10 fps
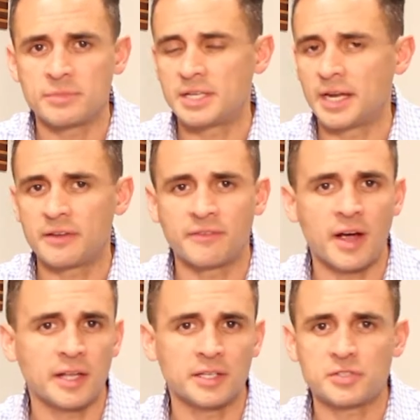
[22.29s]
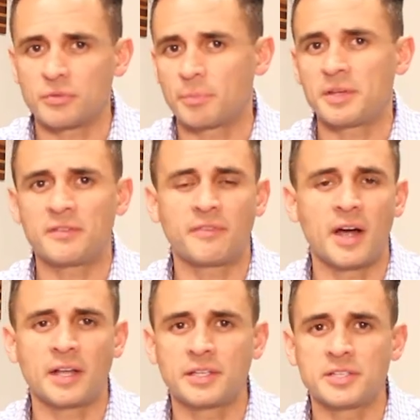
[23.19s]
Dating violence, repeat
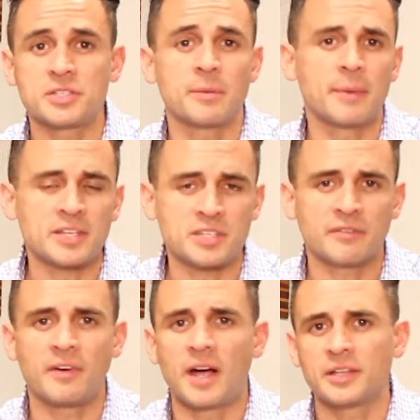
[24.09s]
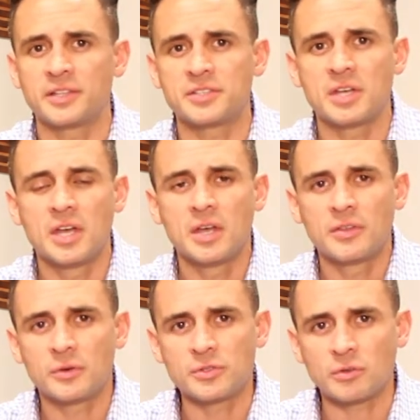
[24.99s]
violence, domestic violence,
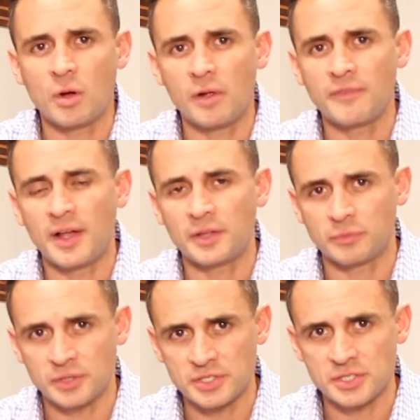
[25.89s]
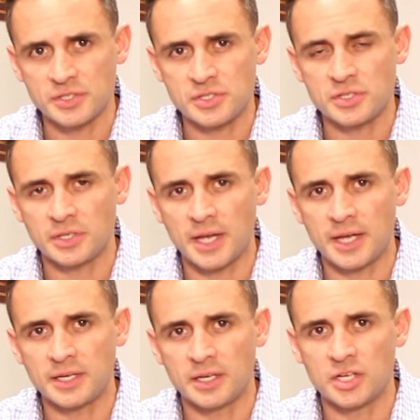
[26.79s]
those are all valid reasons to
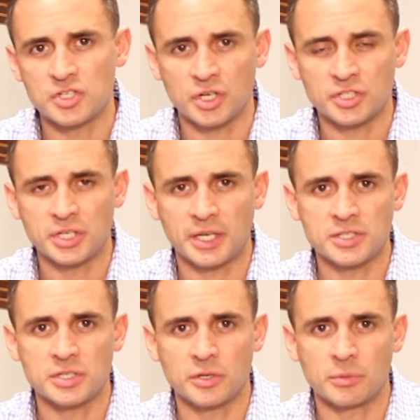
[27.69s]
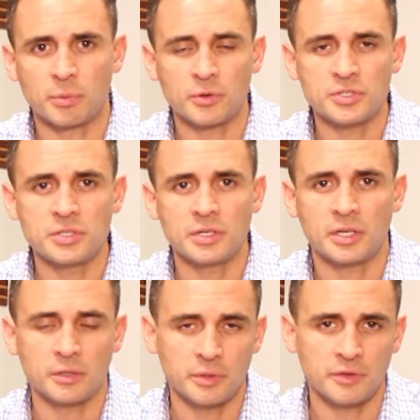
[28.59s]
get an injunction against another person,
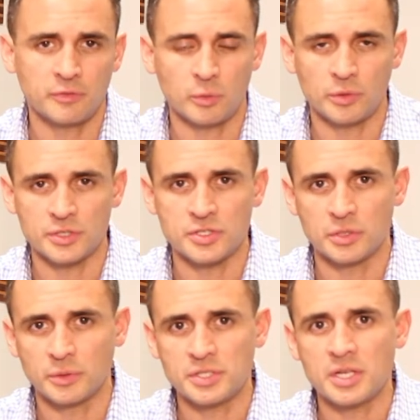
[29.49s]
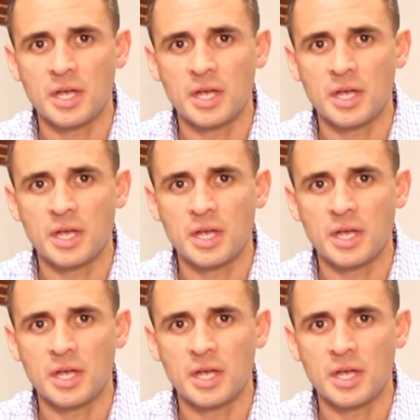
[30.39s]
including Florida's newest